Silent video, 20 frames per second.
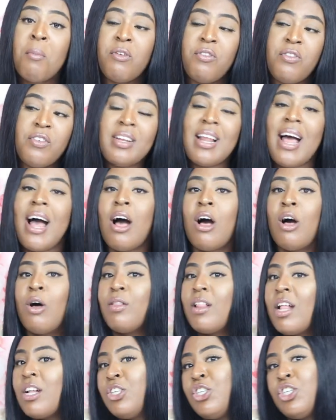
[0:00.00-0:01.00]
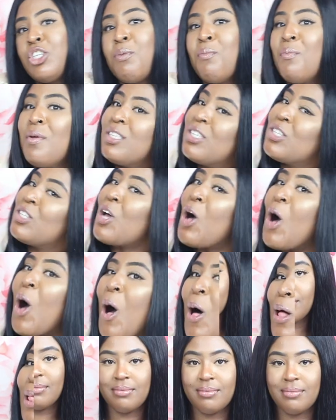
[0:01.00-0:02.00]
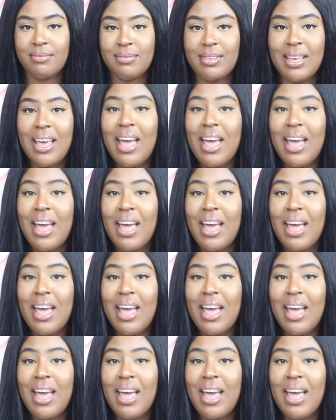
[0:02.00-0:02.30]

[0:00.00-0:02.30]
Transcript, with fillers: but for now let's jump into the haul.